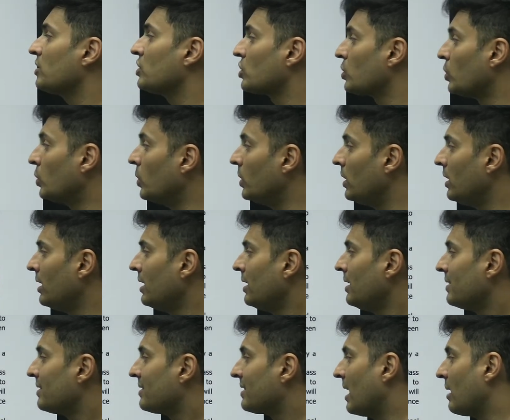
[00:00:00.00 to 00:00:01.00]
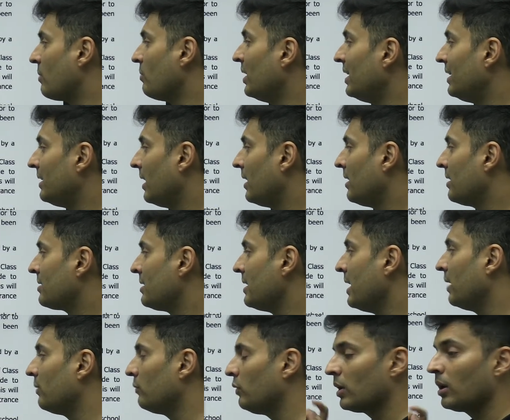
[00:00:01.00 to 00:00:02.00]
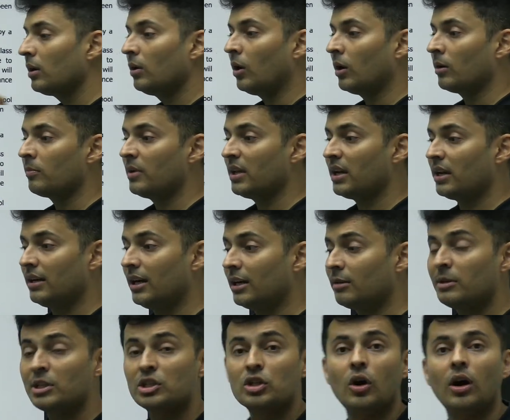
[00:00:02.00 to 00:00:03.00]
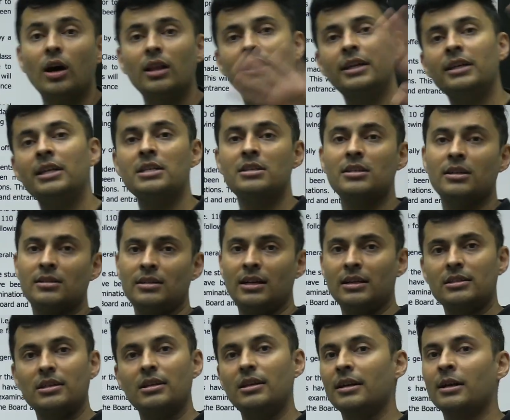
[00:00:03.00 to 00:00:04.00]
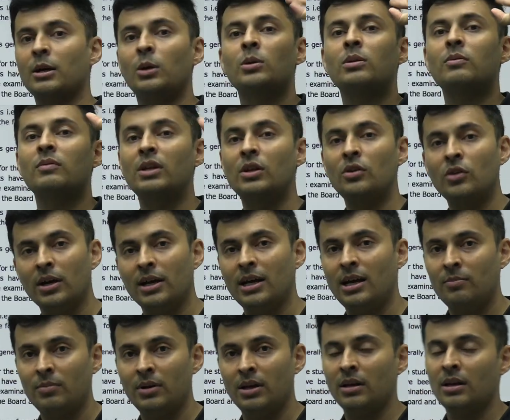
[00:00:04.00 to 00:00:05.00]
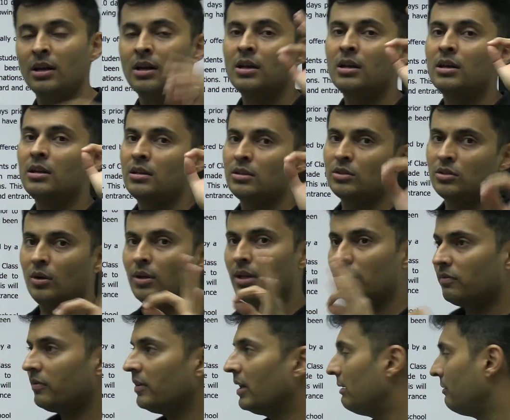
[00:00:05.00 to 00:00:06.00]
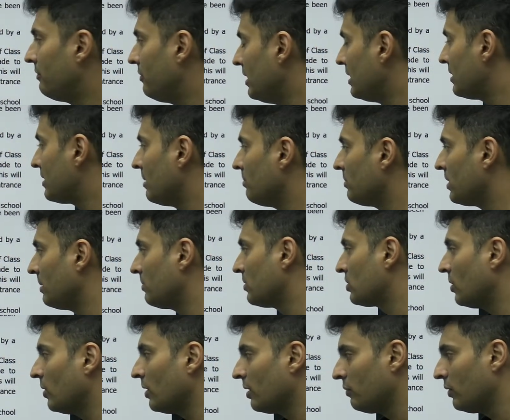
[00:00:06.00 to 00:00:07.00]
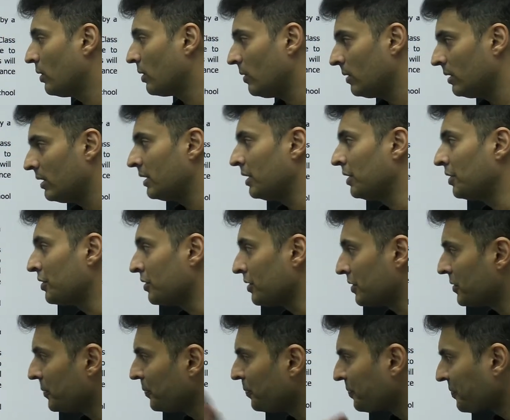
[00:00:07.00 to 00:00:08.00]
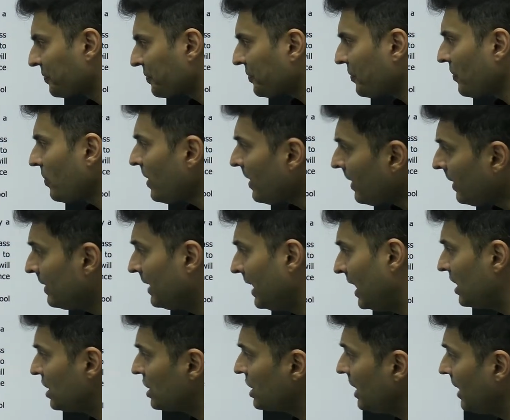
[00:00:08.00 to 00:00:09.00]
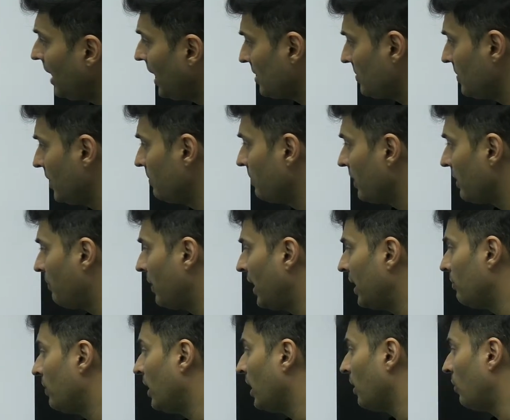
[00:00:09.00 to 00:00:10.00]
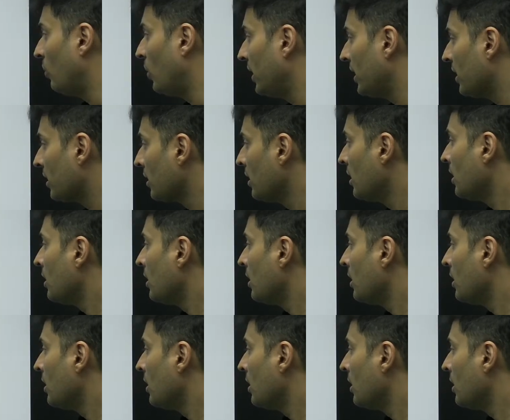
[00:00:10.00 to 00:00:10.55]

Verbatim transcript: school simultaneously and for a long period. That means all the teachers are chilling out will not happen. Sorry, I feel sometimes sorry for all the teachers. Date sheet has been prepared by avoiding